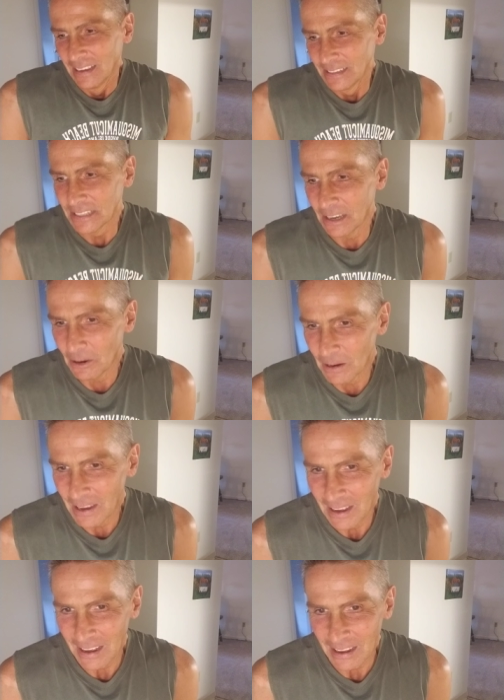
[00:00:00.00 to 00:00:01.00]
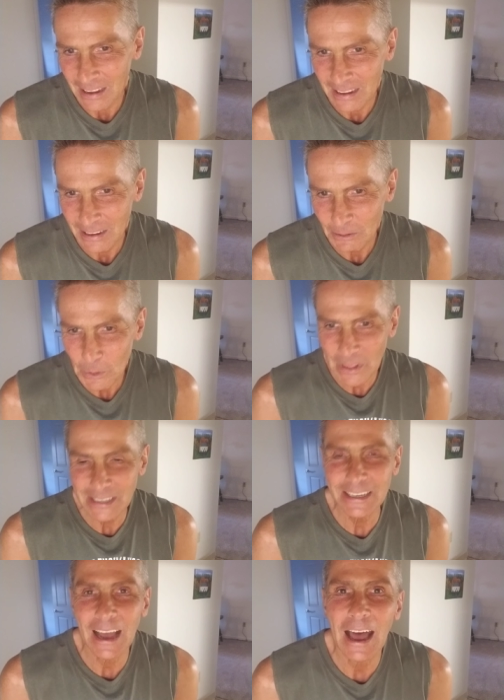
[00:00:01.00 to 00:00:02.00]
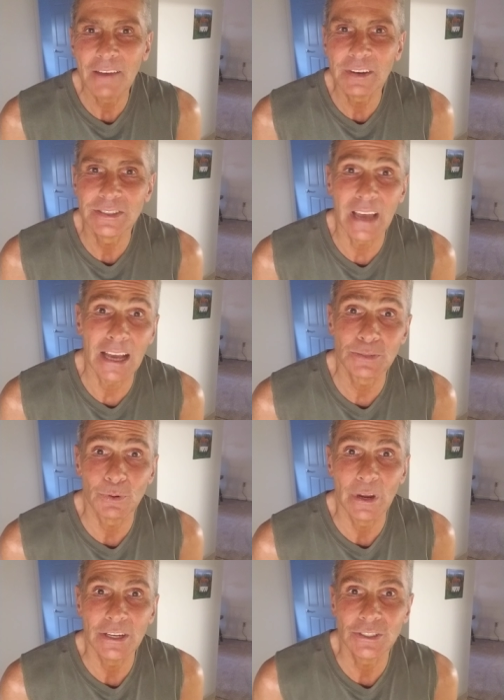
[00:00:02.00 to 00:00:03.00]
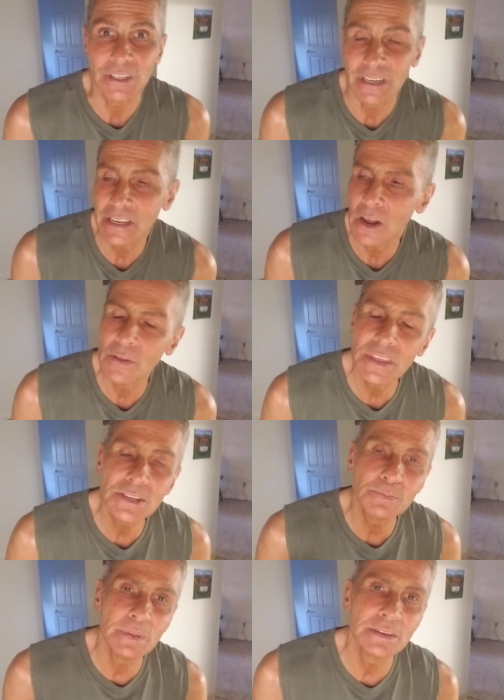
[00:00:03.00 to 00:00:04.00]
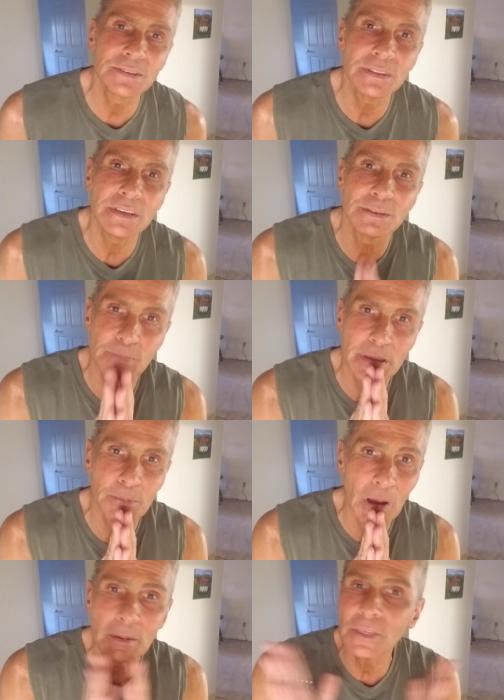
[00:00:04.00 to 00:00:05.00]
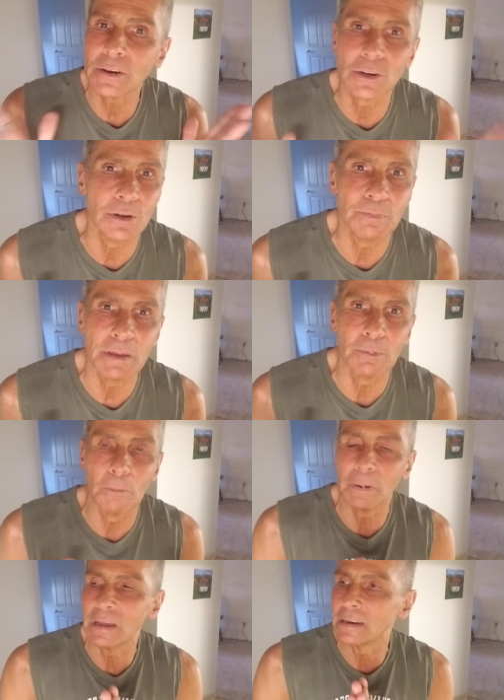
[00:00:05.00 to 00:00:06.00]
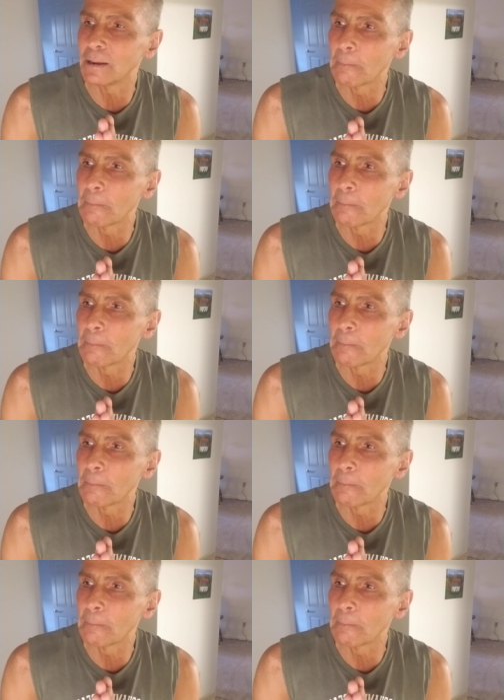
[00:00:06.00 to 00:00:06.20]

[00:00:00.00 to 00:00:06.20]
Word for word: So, uh, with a sigh of exasperation, you know, and these, these, these people, I mean, they're good people, but